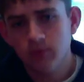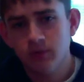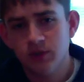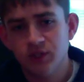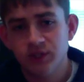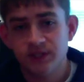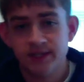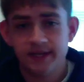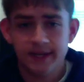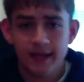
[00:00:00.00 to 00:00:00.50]

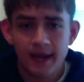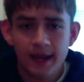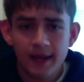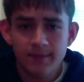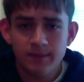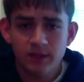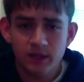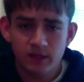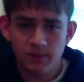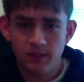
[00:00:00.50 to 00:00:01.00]
which is a
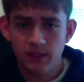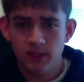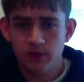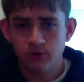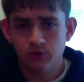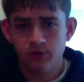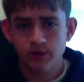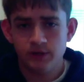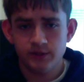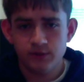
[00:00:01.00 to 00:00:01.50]
9mm
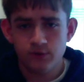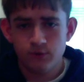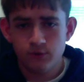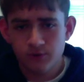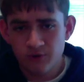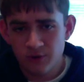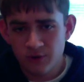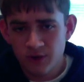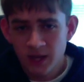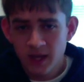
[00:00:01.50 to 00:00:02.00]

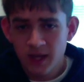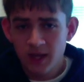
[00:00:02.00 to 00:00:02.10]
transducer,